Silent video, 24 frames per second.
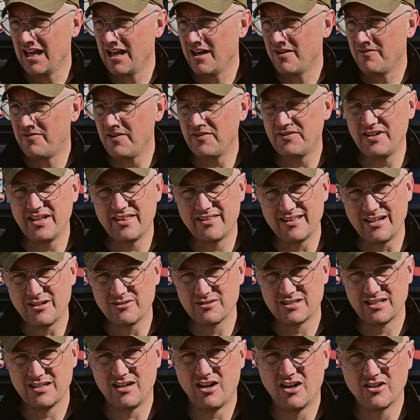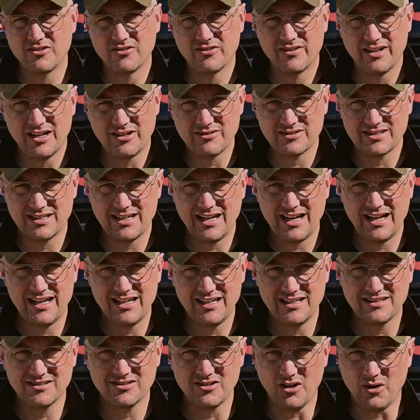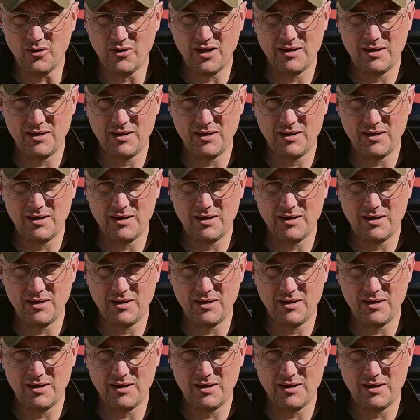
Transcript: 50,000, 100,000 ISO.